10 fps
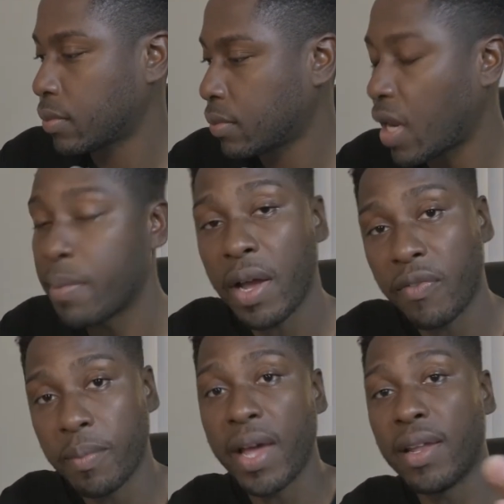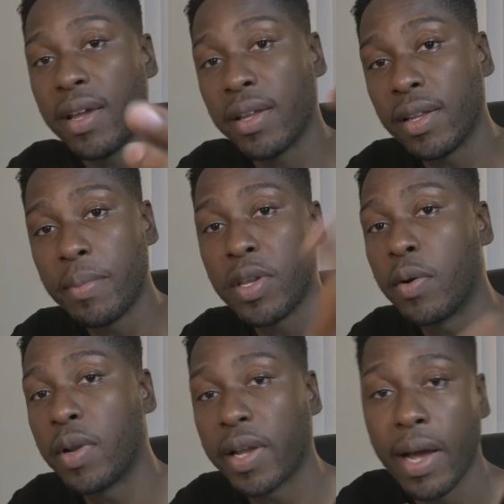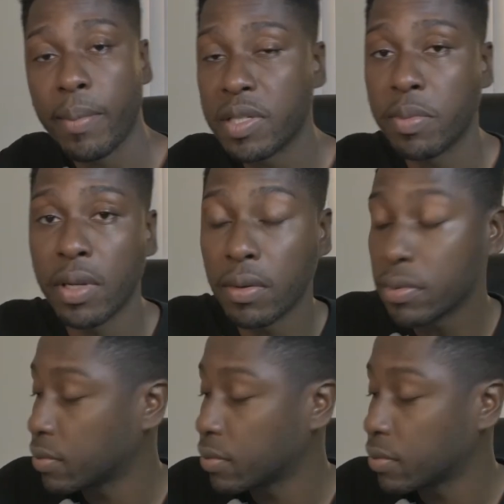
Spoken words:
Anybody from LA, let me know in the comments below,